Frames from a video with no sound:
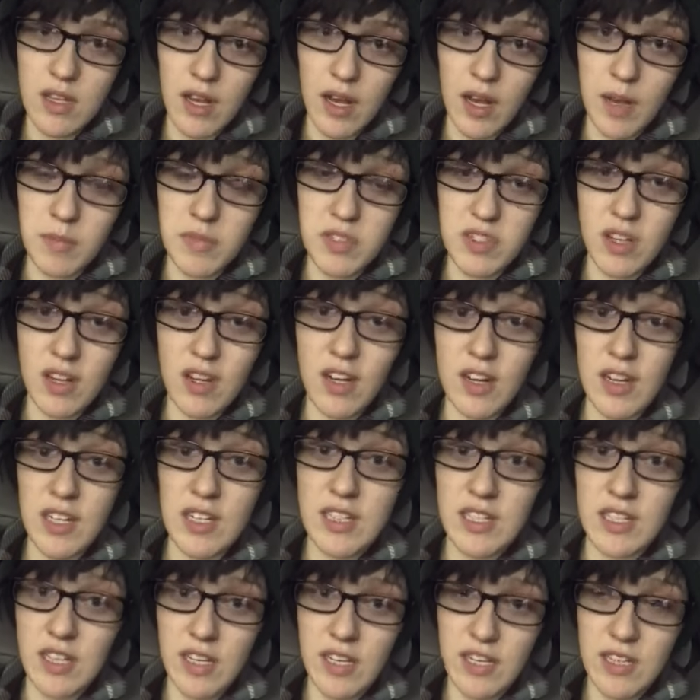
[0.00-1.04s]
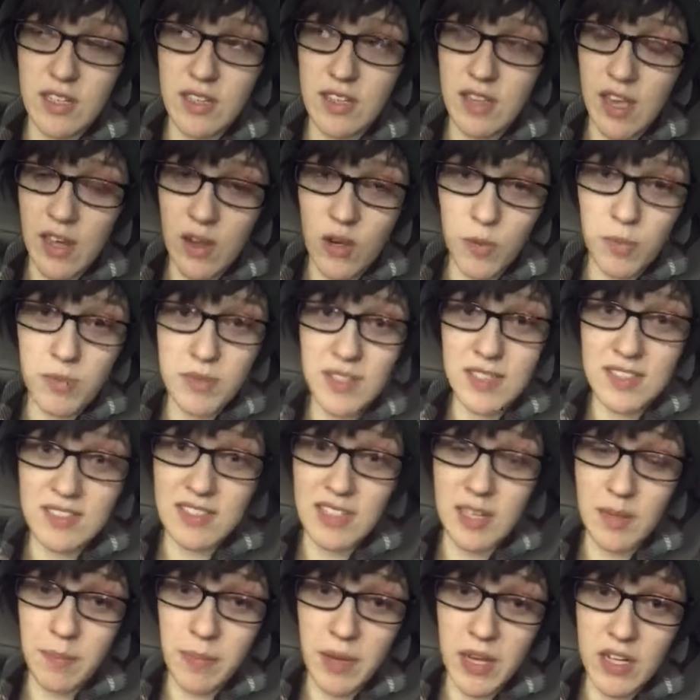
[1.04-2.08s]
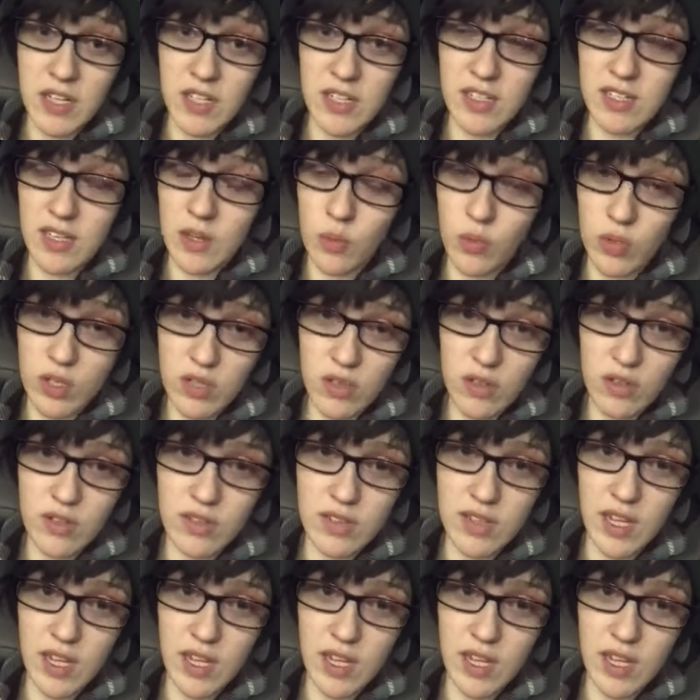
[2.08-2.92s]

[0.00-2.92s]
I'm sorry, I hope things get better. They will.